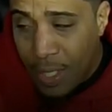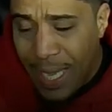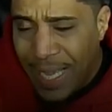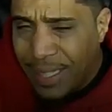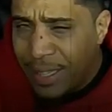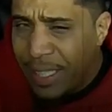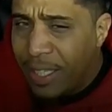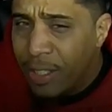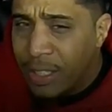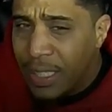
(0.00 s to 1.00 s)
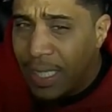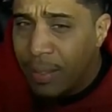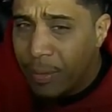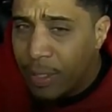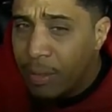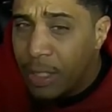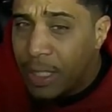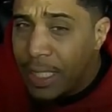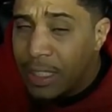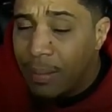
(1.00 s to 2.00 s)
at the theater today, there was a
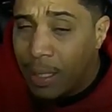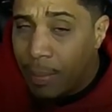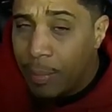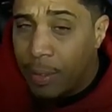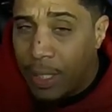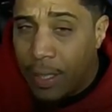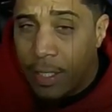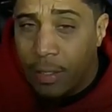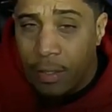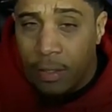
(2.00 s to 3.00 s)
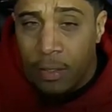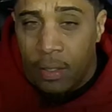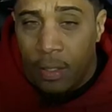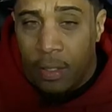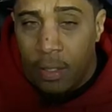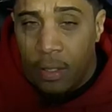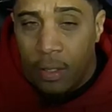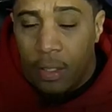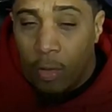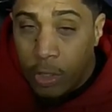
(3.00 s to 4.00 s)
decent amount of people in that theater.
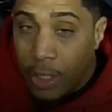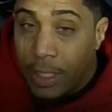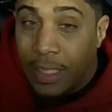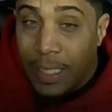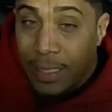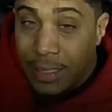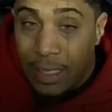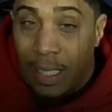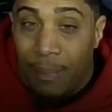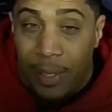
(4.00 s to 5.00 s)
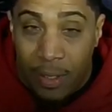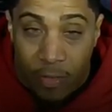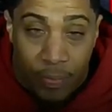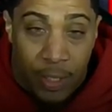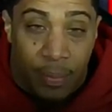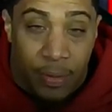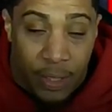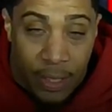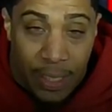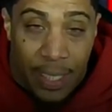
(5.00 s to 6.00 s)
There was a decent amount of people
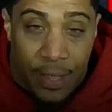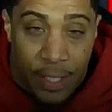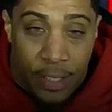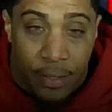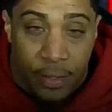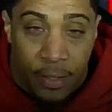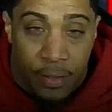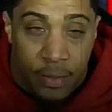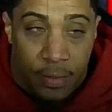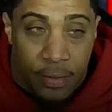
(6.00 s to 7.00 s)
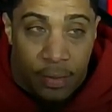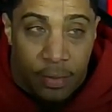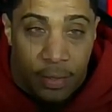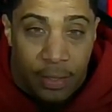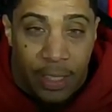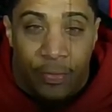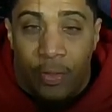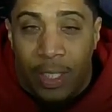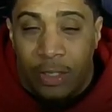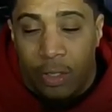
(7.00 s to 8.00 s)
in that theater. And if you
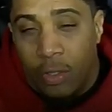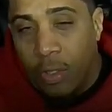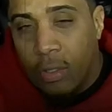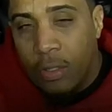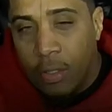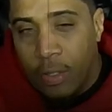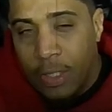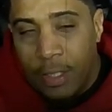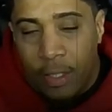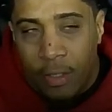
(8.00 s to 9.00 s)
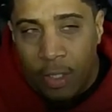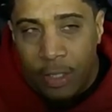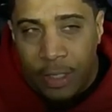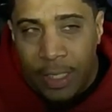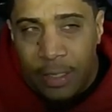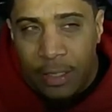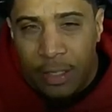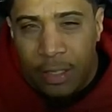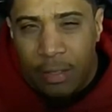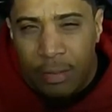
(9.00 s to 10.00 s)
guys know, the, you know, the theater in
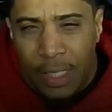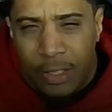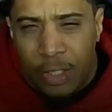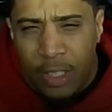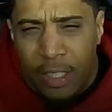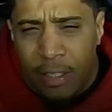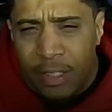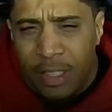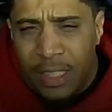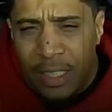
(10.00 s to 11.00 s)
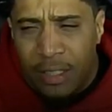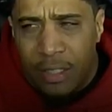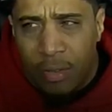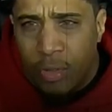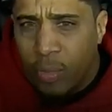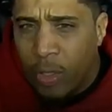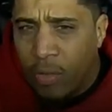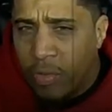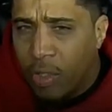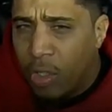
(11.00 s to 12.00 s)
Crossgates, it was actually theater six. So it was one
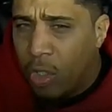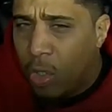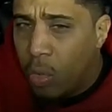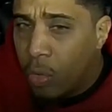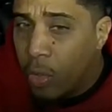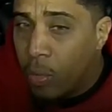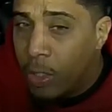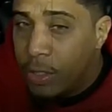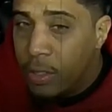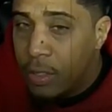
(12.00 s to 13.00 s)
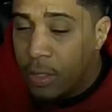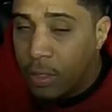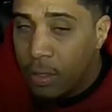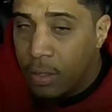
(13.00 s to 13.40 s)
of the older ones